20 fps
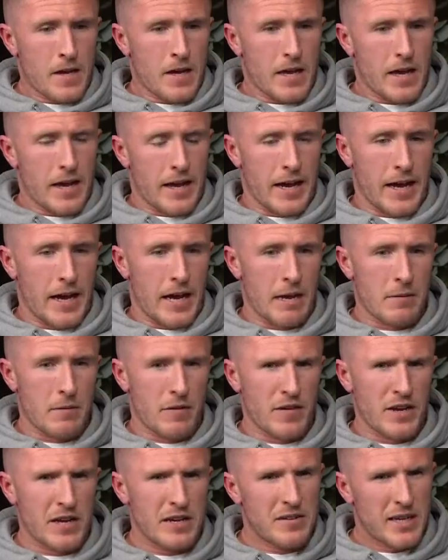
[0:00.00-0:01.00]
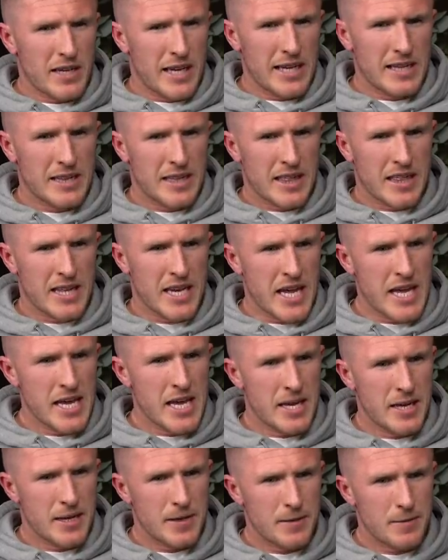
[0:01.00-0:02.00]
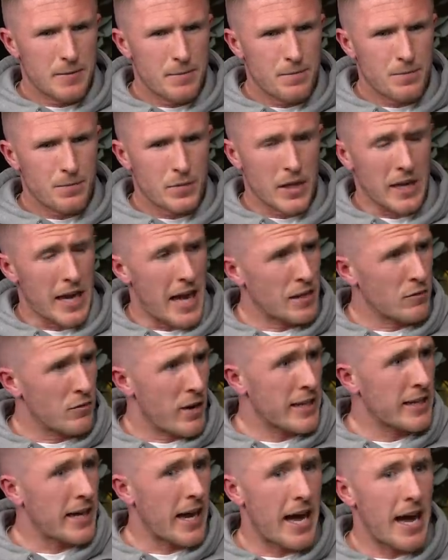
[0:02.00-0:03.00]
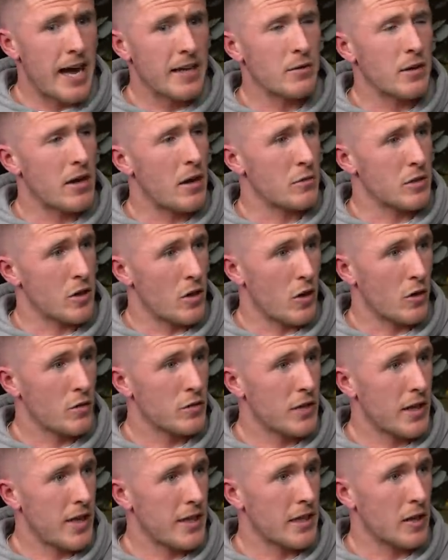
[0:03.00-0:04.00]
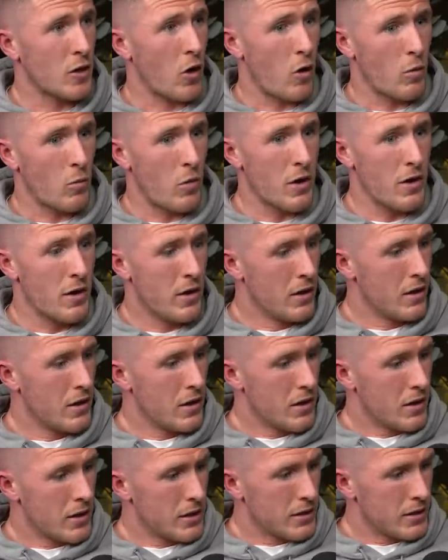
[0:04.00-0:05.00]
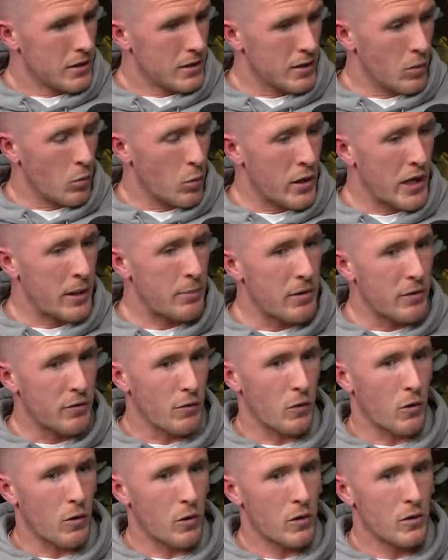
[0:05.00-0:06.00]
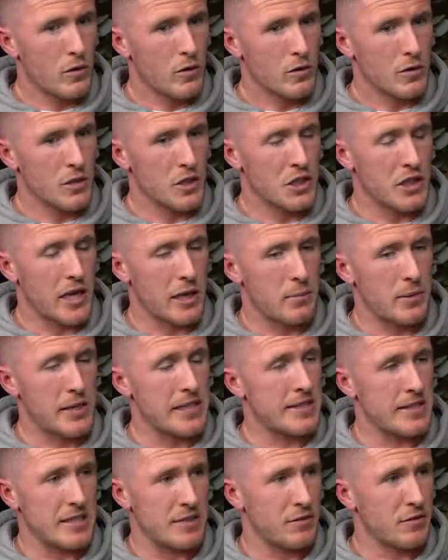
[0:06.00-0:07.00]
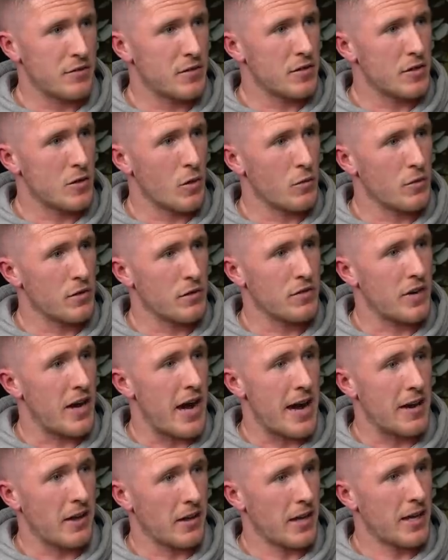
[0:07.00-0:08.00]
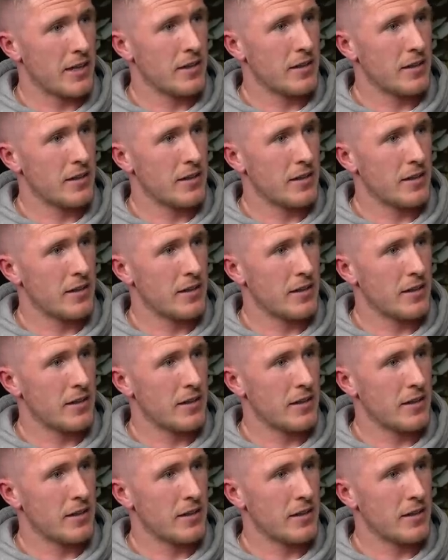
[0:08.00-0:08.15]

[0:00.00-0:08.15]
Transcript: I think I've had like 3. Lad, red card when I was at Oxford, lad. I got one the week before the JPT Trophy final, lad.